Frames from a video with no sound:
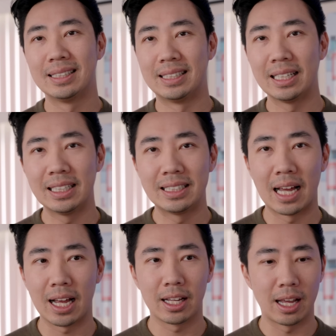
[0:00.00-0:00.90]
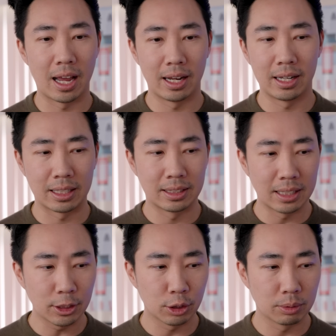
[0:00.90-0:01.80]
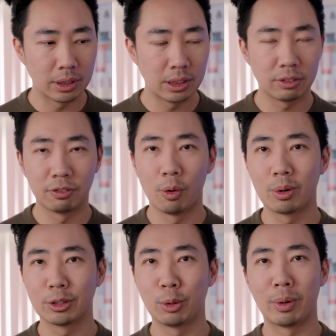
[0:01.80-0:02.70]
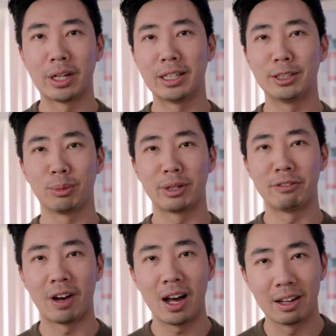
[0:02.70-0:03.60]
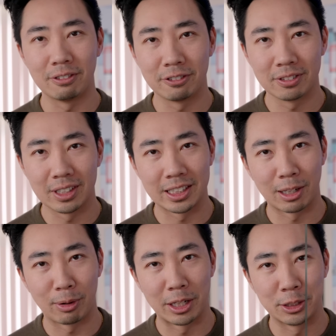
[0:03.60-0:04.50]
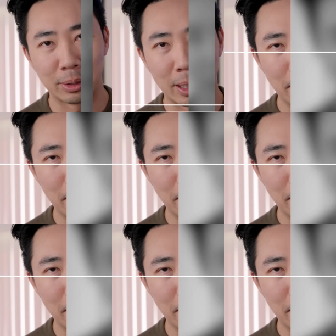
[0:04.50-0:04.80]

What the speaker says: daily tech and accessories for 2025. Let's get right into it.